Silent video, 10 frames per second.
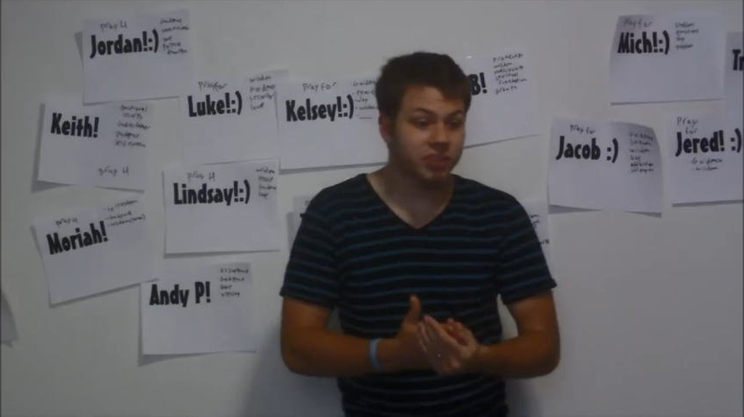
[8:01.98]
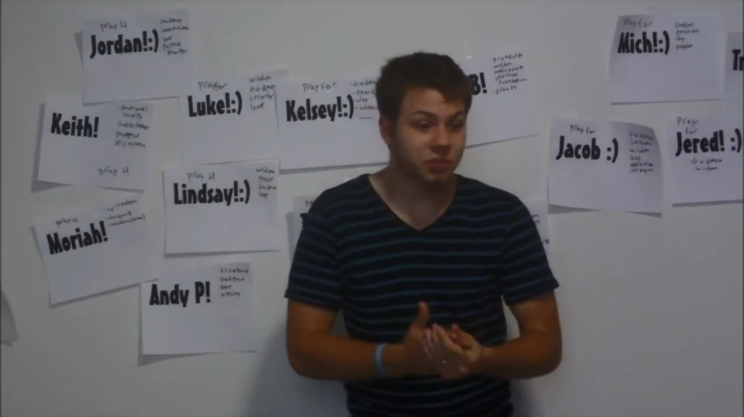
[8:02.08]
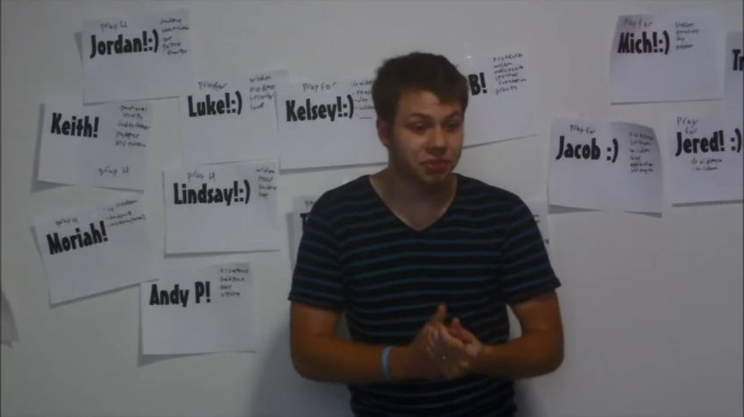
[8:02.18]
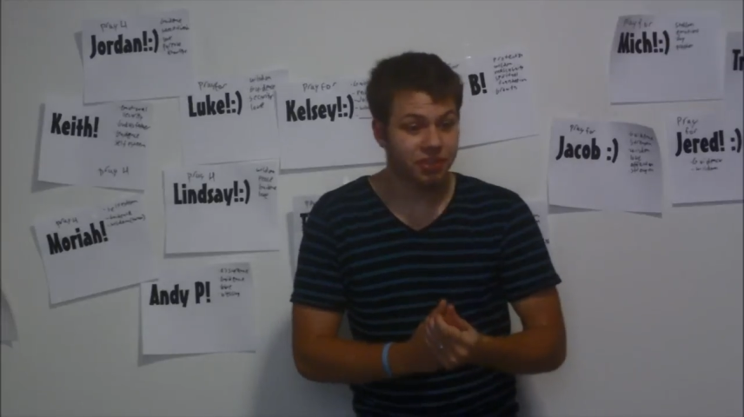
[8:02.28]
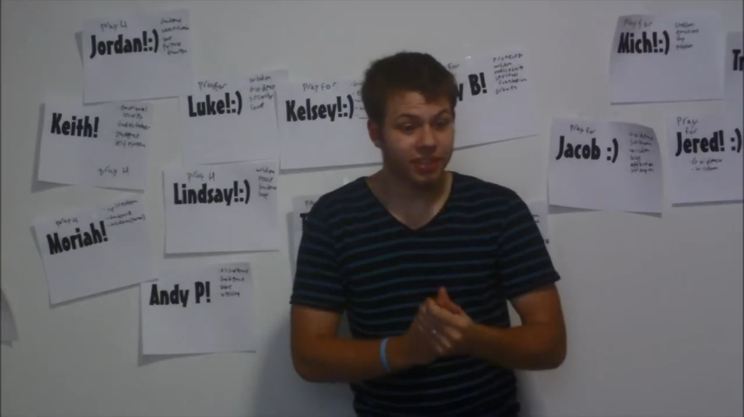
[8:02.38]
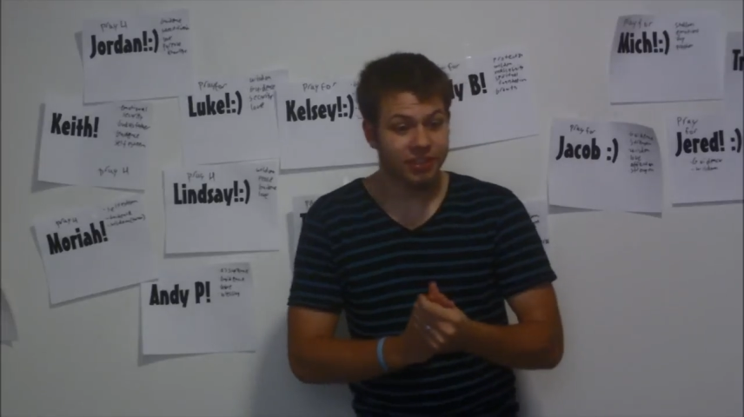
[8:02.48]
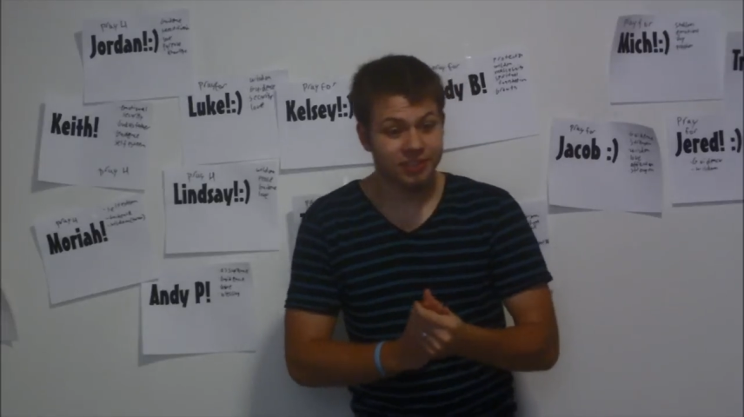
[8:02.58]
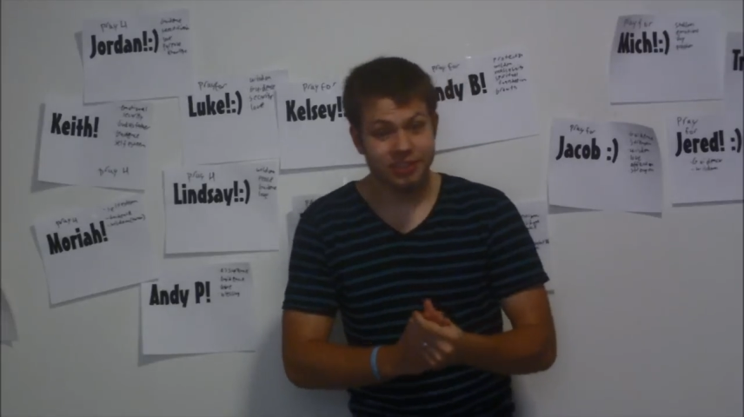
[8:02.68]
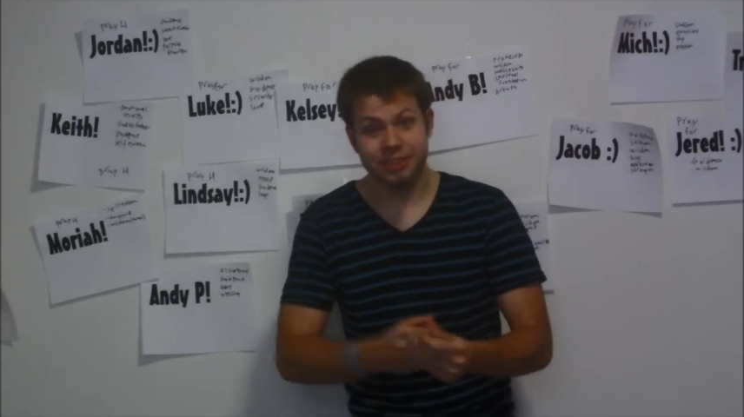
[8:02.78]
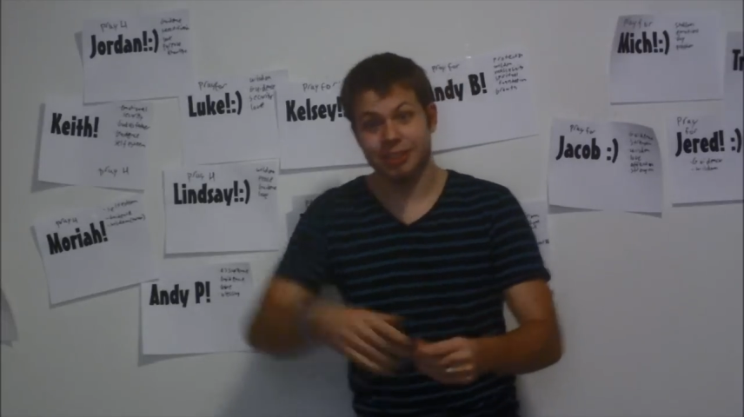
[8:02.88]
interesting is
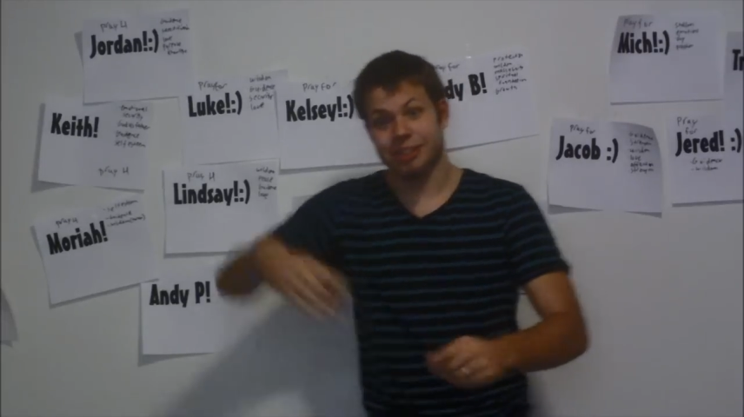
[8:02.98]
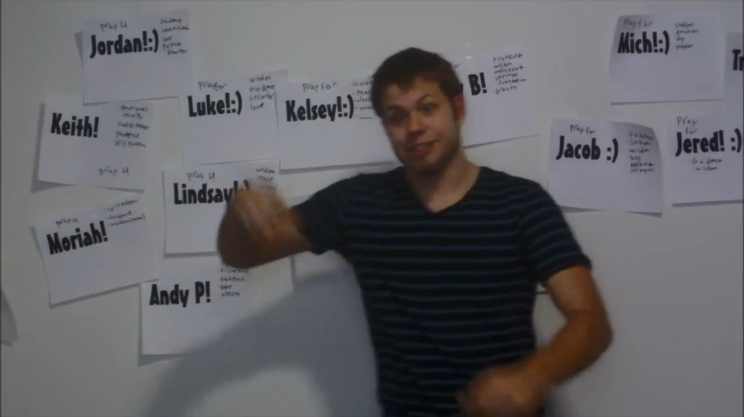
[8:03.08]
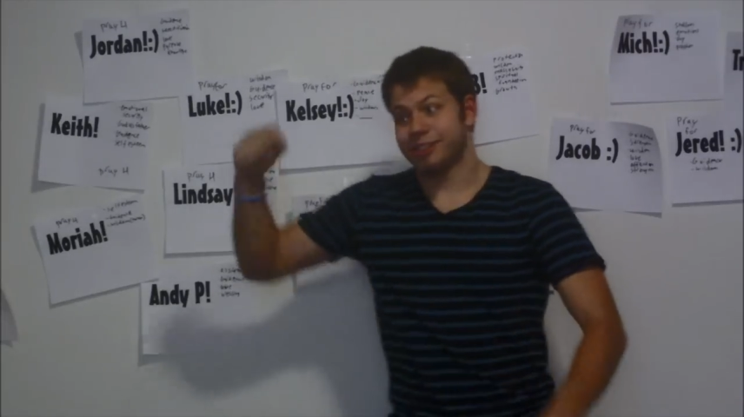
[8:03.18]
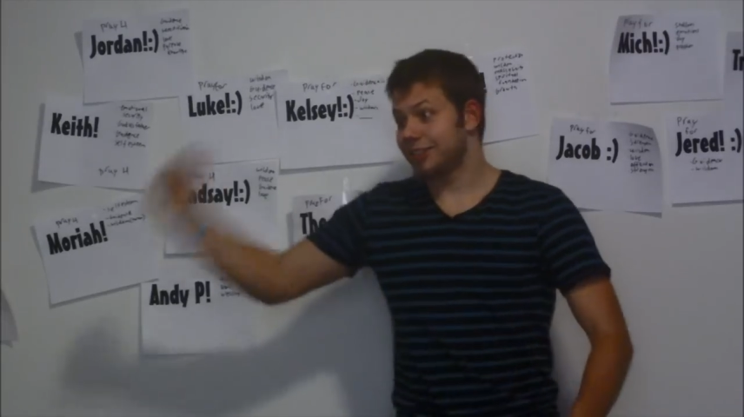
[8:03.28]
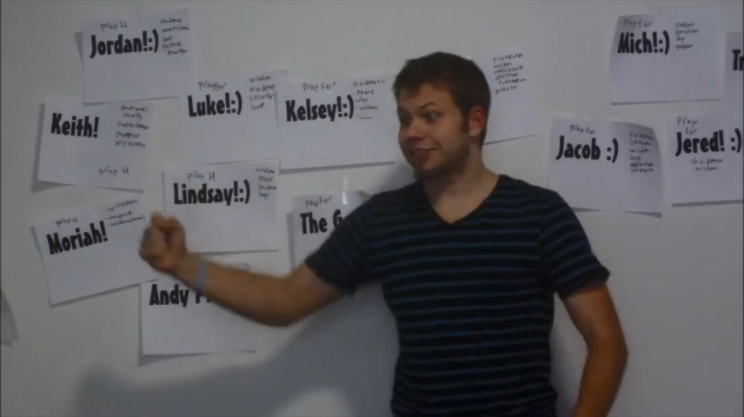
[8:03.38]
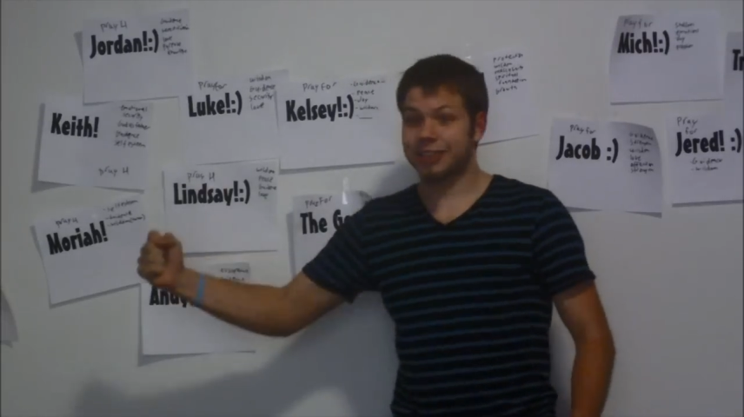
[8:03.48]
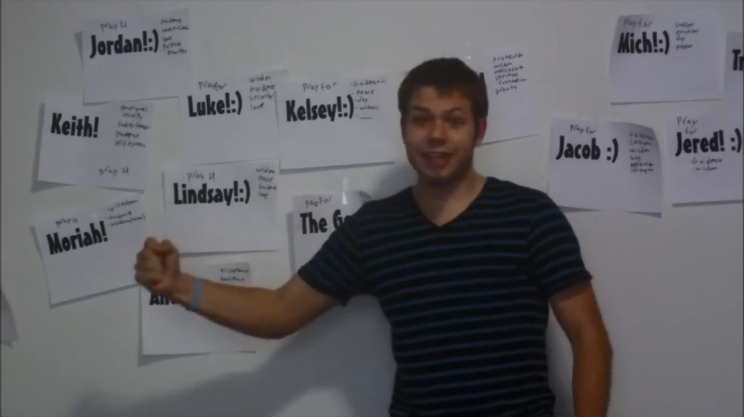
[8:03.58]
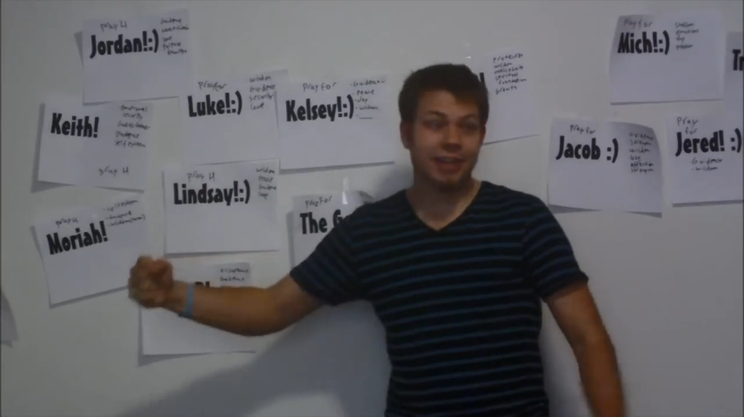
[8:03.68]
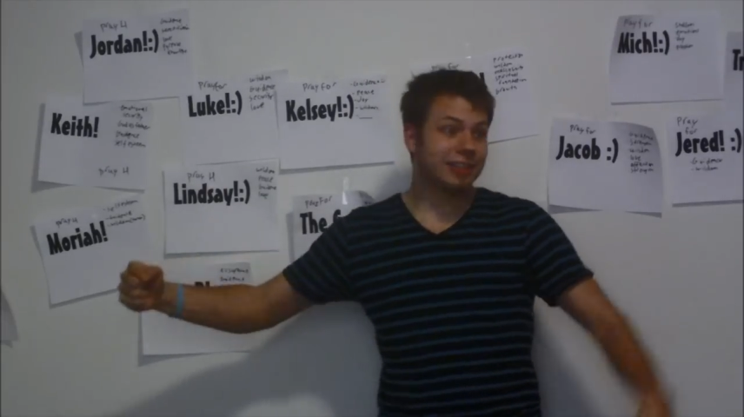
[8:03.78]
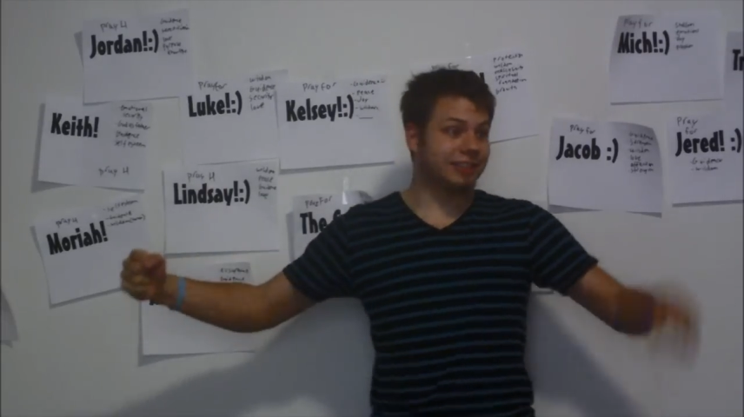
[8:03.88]
this
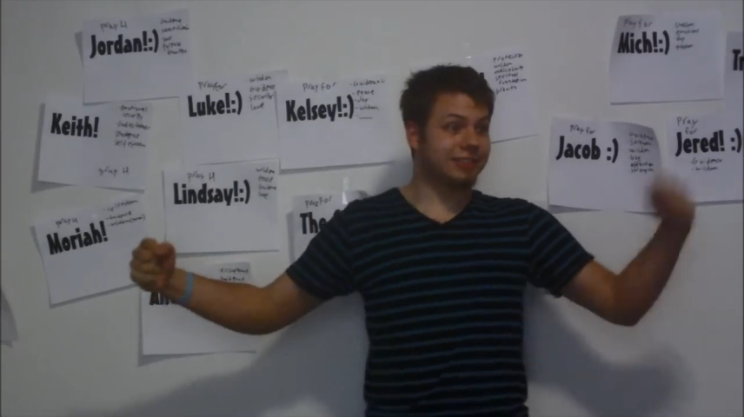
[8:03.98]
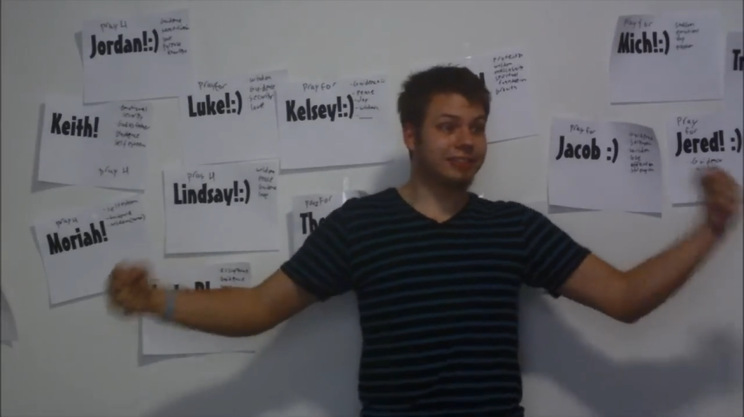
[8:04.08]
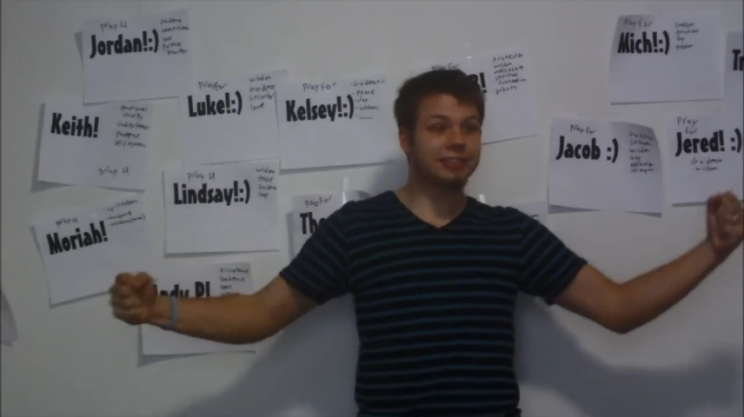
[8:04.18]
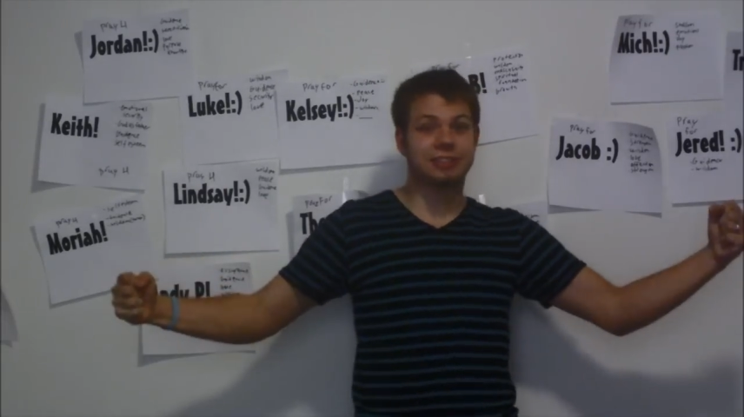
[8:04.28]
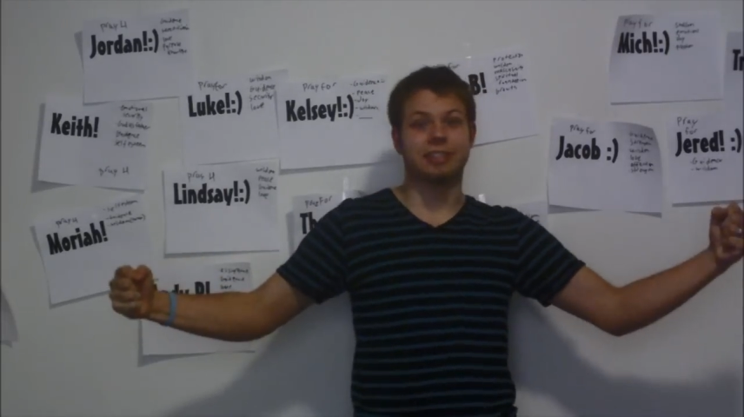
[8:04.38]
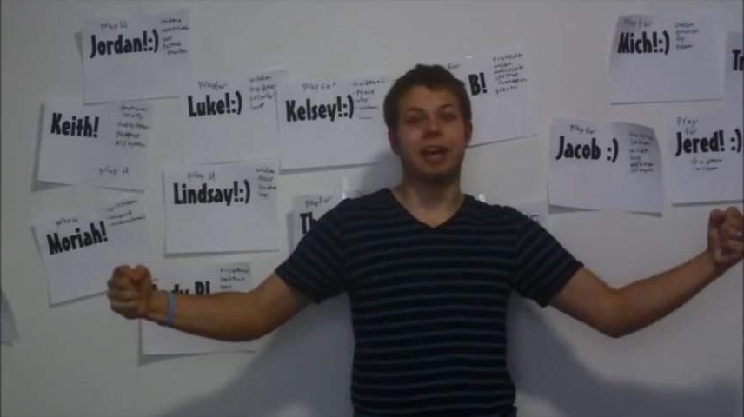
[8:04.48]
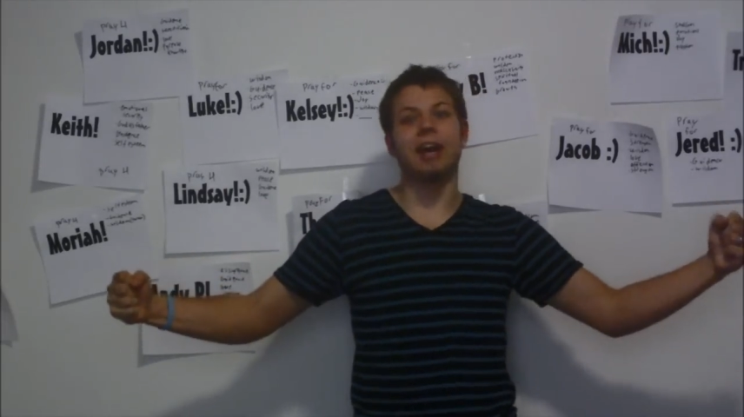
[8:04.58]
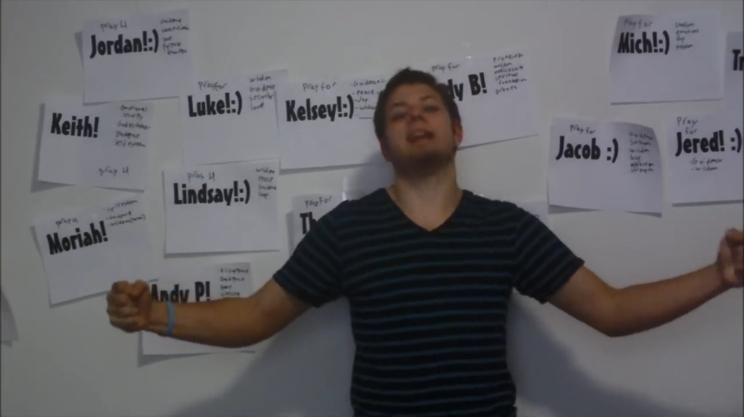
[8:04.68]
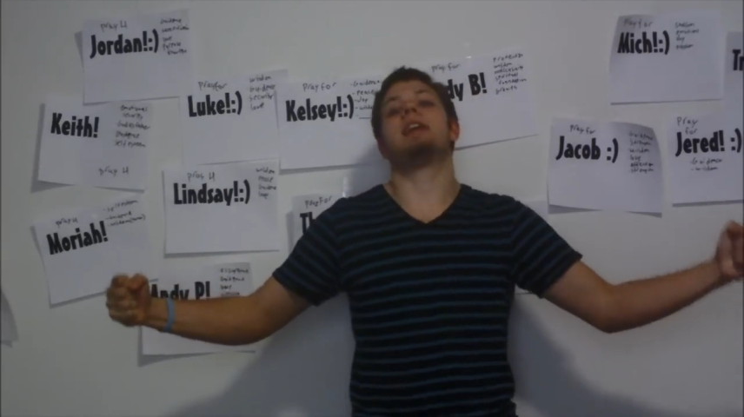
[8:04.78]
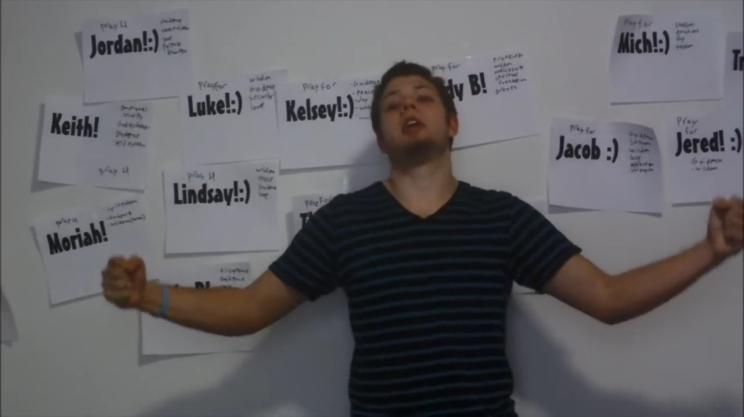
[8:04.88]
side and this
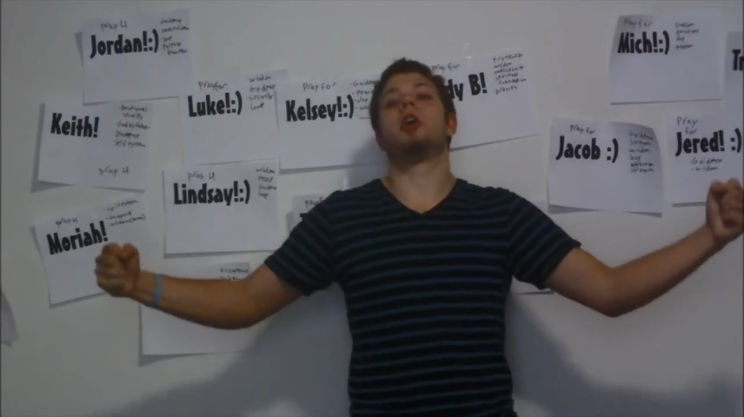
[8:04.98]
side